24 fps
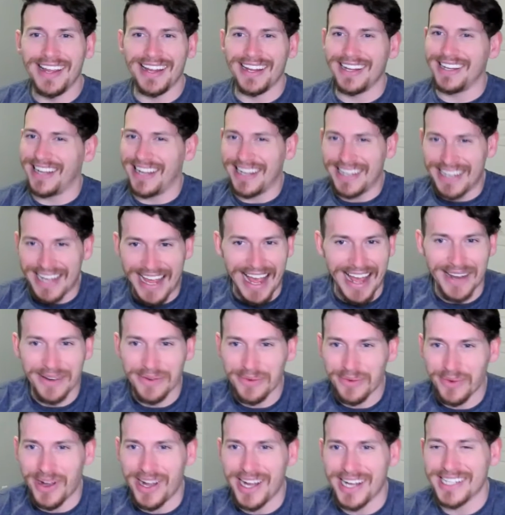and I
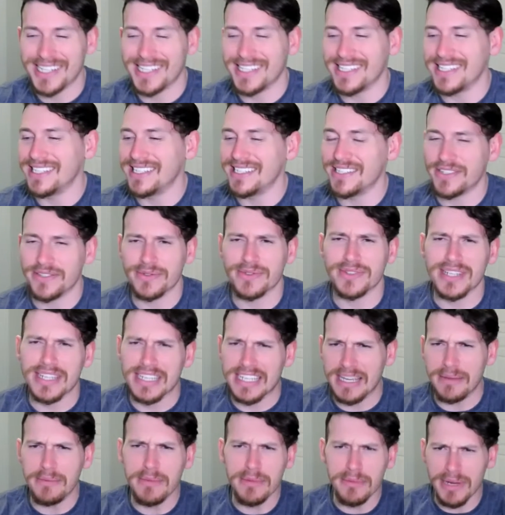hadn't watched it. She was
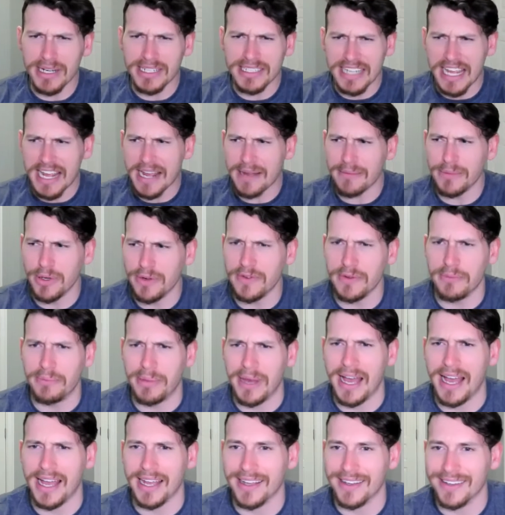like, Give me my damn movie
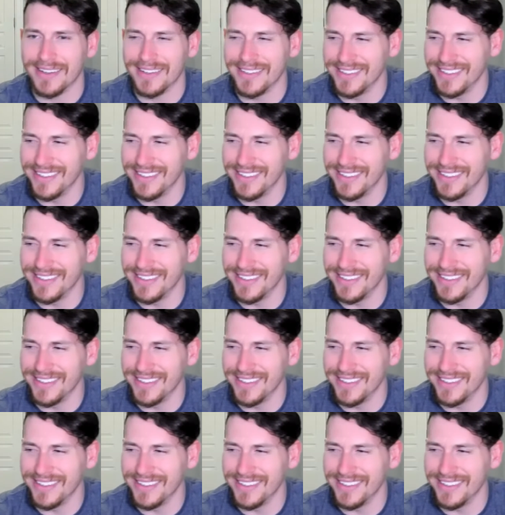back.